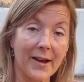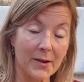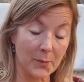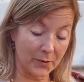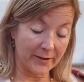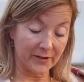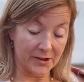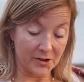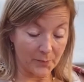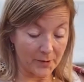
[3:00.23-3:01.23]
the
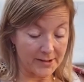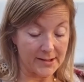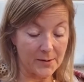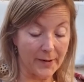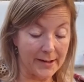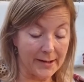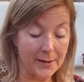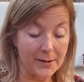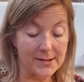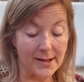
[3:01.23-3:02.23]
privilege of participating
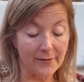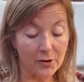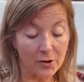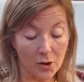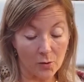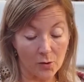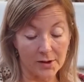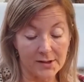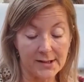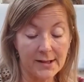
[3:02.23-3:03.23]
in several
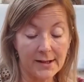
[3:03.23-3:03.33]
cohorts